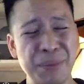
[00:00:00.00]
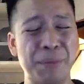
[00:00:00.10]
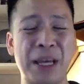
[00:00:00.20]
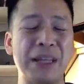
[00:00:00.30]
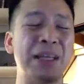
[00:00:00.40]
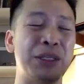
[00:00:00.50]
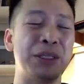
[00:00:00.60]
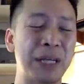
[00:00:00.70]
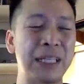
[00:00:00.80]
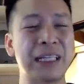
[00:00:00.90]
on, man,
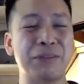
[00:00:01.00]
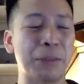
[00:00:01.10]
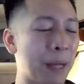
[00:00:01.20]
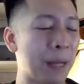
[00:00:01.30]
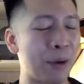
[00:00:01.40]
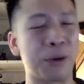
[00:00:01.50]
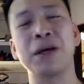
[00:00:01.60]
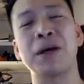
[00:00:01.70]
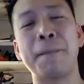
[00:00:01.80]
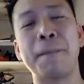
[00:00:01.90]
you guys have the power.
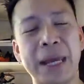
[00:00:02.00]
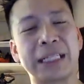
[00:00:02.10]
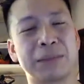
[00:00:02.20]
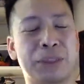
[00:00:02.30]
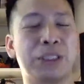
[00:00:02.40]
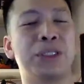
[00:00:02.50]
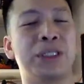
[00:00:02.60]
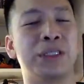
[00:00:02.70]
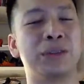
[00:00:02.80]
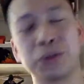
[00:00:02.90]
Make something
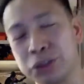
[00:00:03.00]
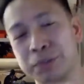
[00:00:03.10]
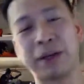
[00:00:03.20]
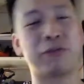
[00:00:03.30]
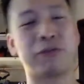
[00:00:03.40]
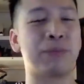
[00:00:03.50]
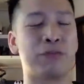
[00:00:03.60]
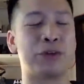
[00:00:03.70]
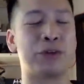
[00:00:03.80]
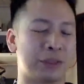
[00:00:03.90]
good. So those are my
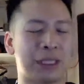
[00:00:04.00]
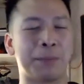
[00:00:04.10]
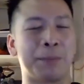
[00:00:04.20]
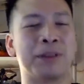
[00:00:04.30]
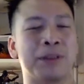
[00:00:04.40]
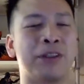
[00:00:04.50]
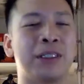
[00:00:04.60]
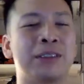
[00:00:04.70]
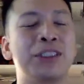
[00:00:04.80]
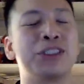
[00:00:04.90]
first couple
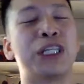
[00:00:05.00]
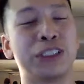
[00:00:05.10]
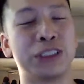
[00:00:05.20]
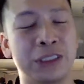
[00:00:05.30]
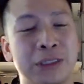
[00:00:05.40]
of suggestions.